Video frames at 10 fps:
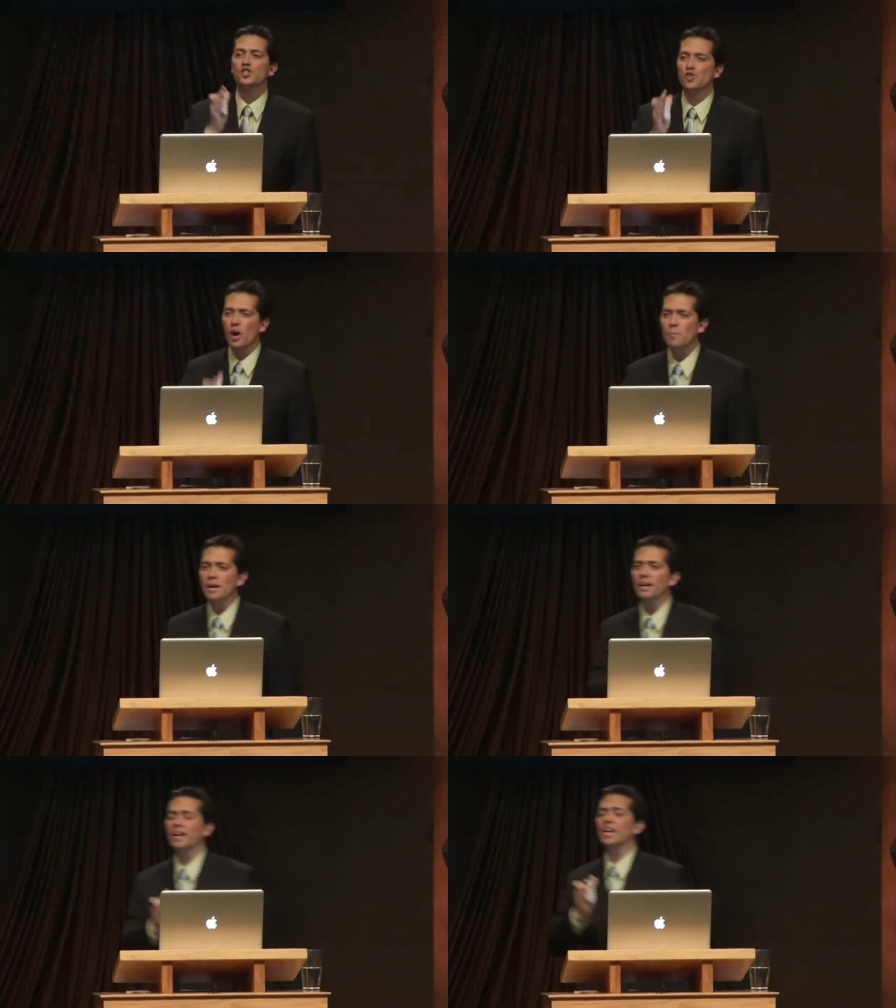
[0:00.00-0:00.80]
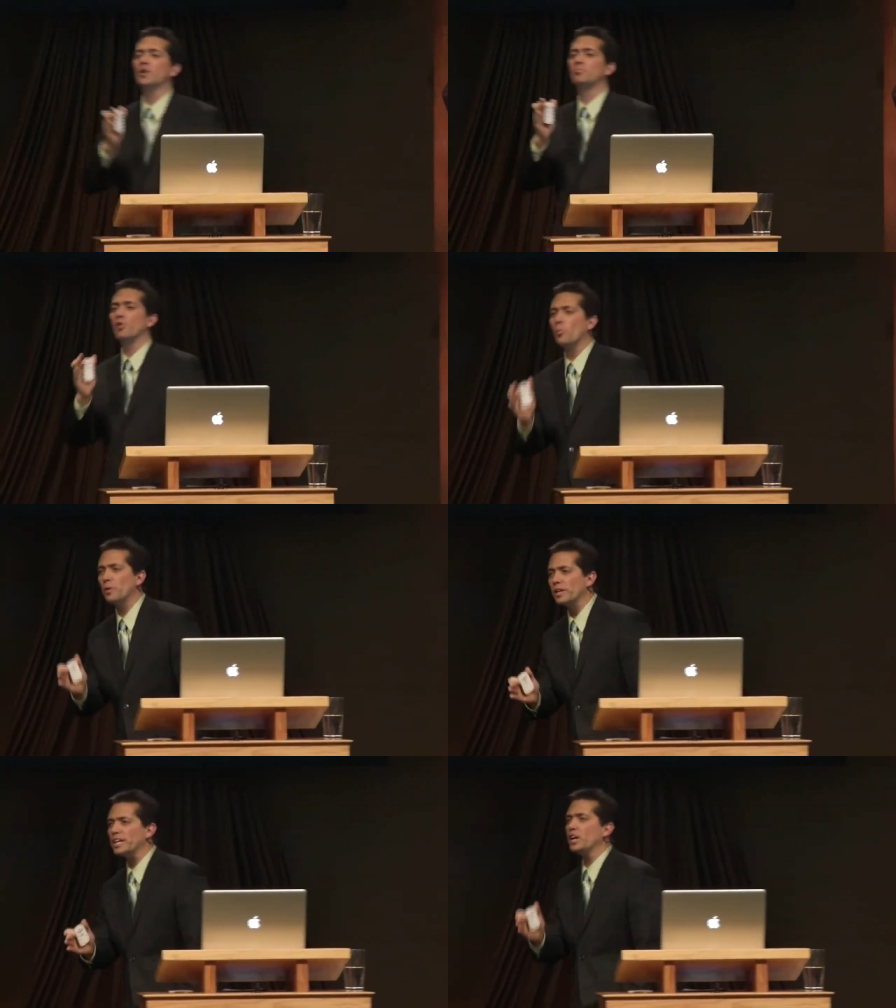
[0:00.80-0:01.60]
Drumming
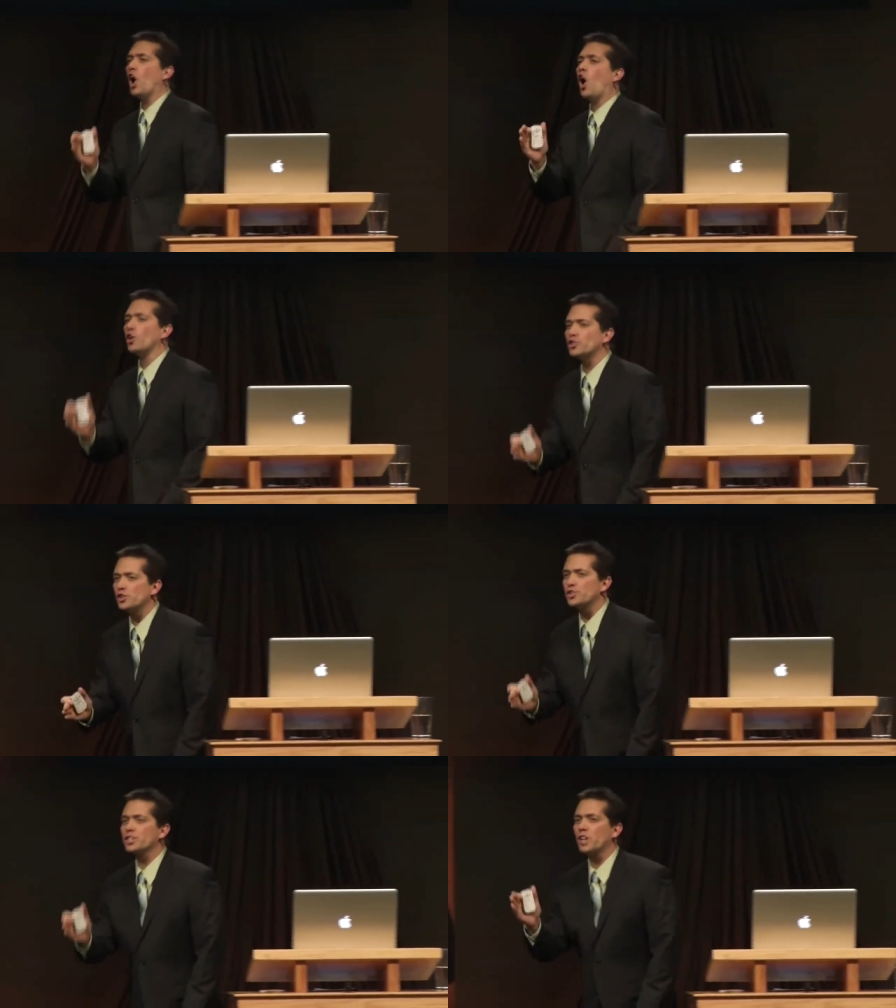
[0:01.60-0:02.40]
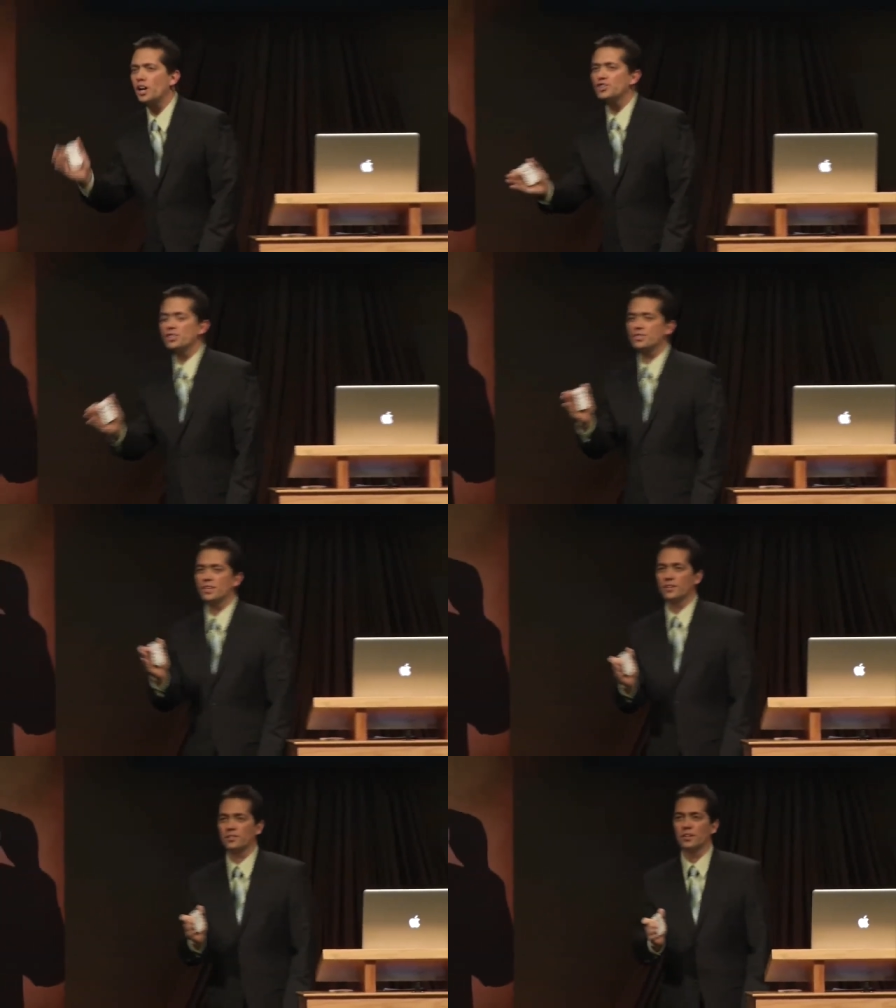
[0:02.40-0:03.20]
inappropriately alters
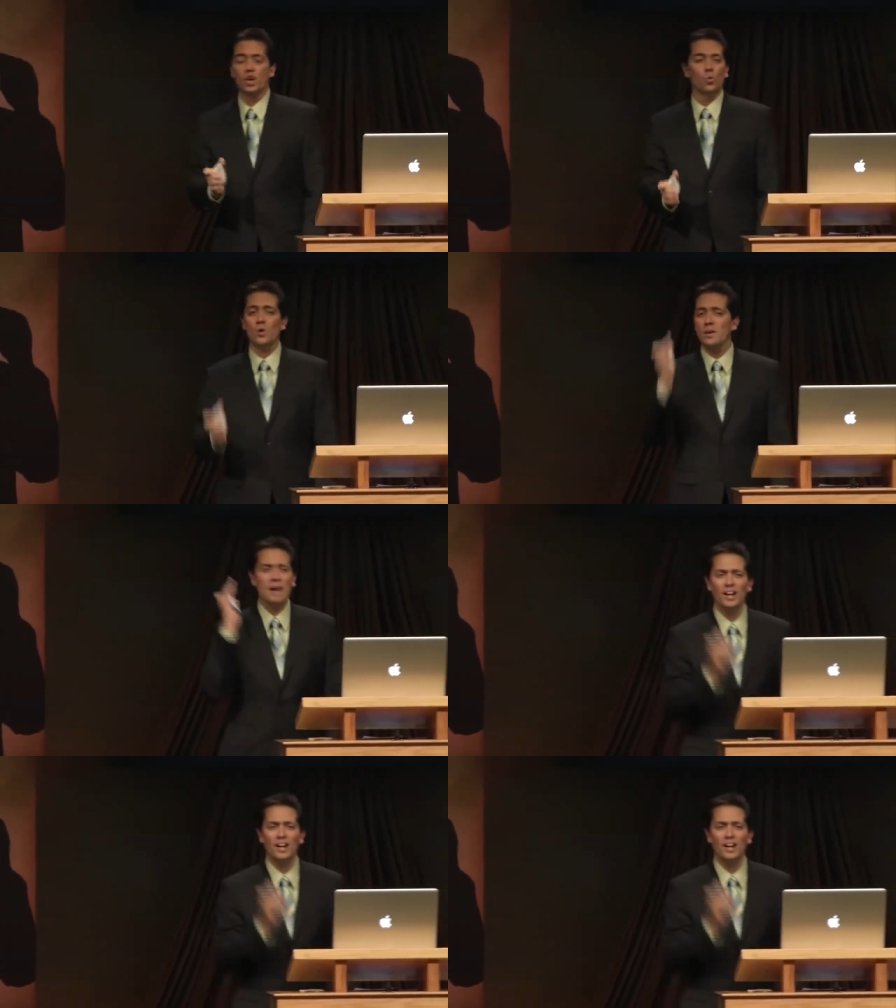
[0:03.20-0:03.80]
consciousness. We